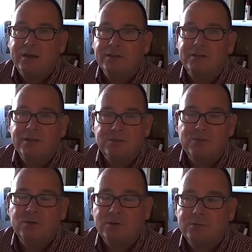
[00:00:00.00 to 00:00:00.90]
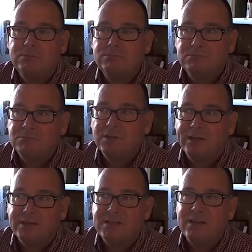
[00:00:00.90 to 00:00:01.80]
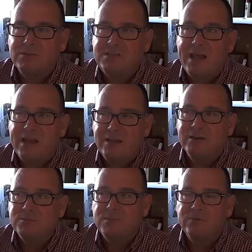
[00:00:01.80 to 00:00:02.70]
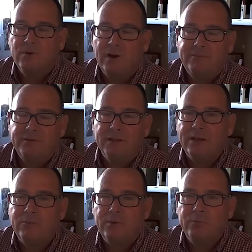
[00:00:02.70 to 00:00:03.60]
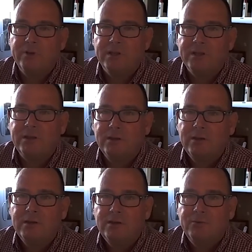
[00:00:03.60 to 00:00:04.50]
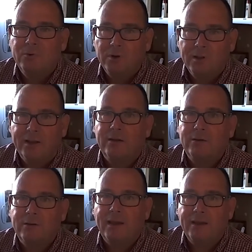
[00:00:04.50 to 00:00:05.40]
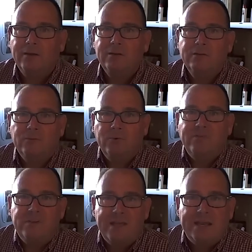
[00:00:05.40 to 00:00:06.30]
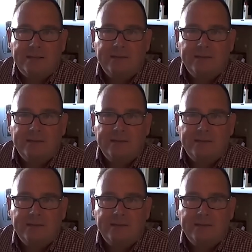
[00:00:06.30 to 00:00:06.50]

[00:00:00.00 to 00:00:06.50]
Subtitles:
It took, like I say, it was 10 years before I feel like we really were like, okay, we did